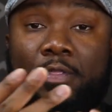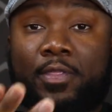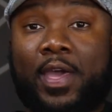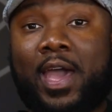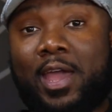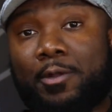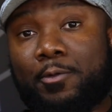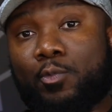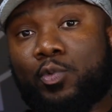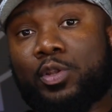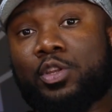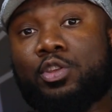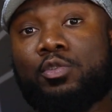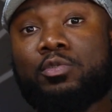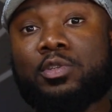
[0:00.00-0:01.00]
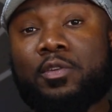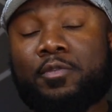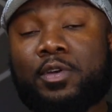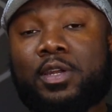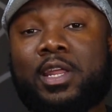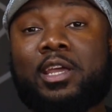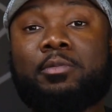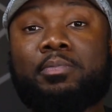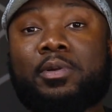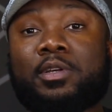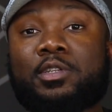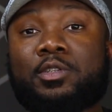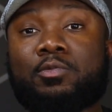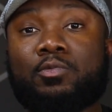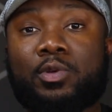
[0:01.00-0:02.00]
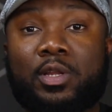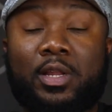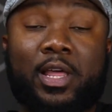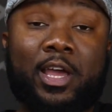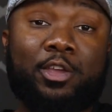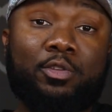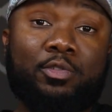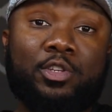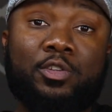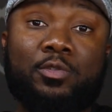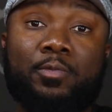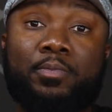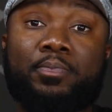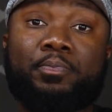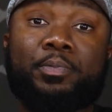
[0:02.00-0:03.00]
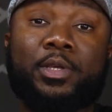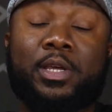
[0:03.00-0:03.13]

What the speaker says: That, with the use of Connect Plus, will allow you to